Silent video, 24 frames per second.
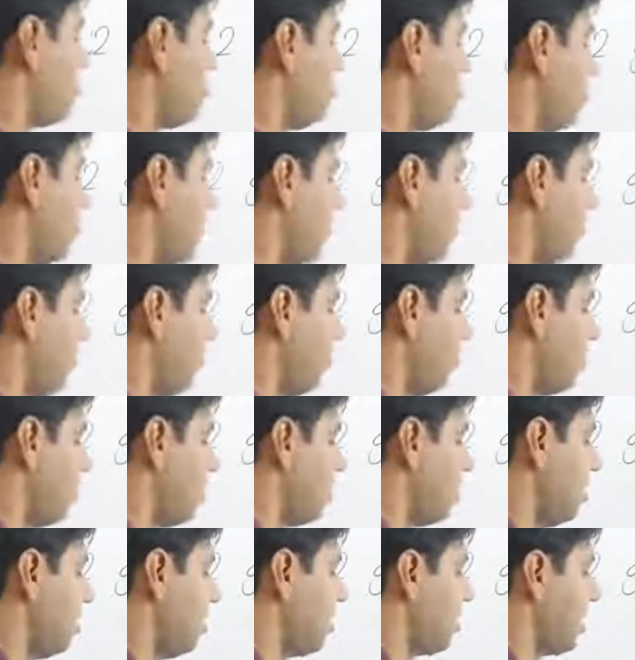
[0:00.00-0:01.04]
choose their
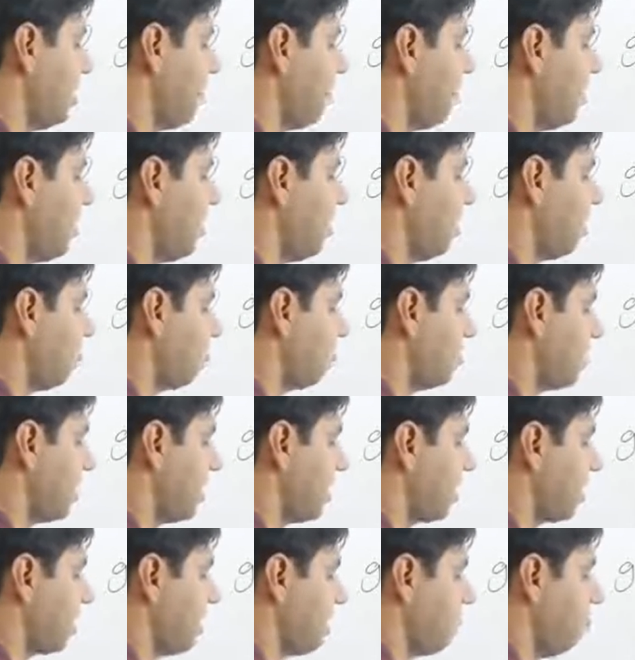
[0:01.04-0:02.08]
position 7 into
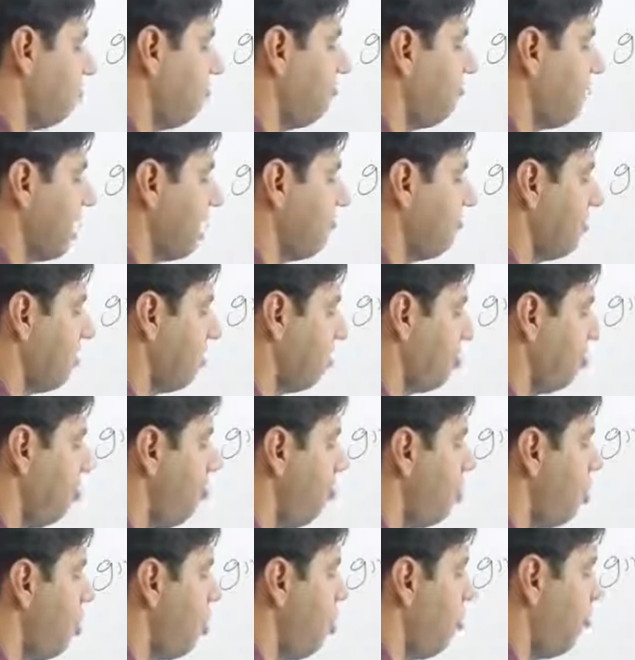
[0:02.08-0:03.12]
6 into 5
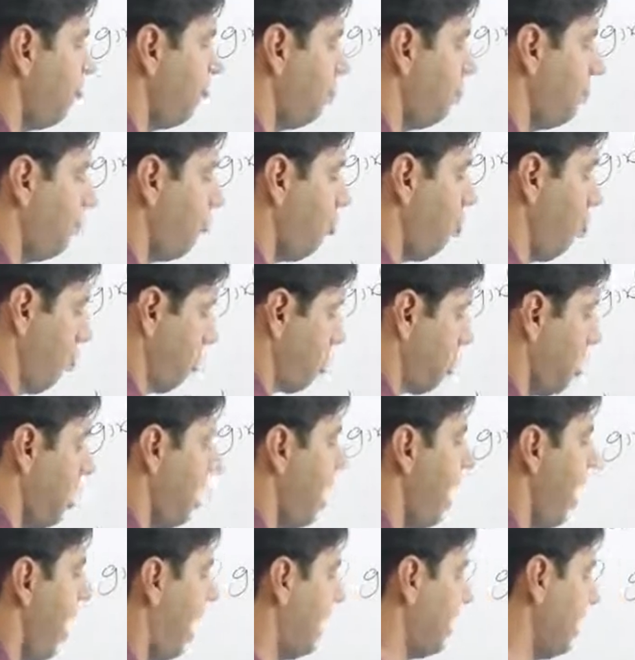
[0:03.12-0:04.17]
into 4.
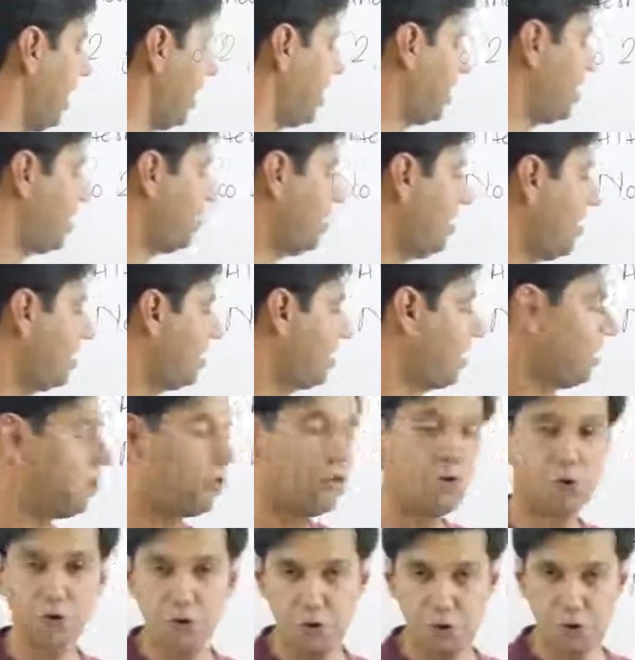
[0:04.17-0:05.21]
And that is why I said
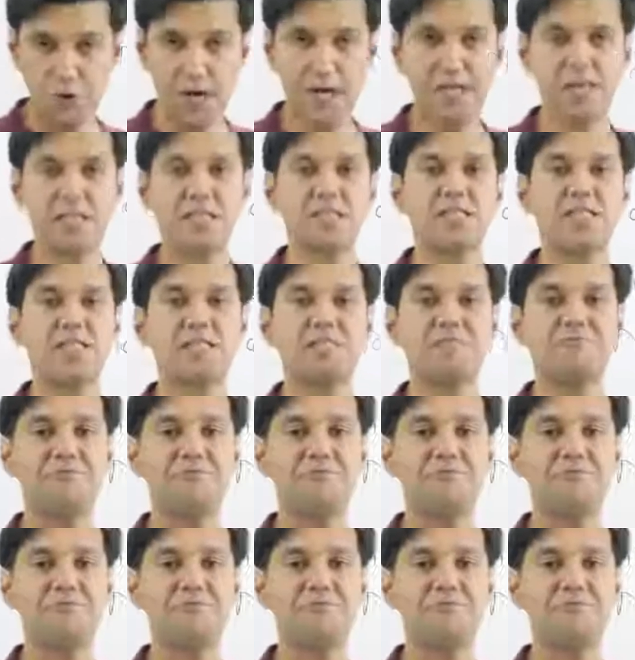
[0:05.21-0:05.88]
don't look at this as a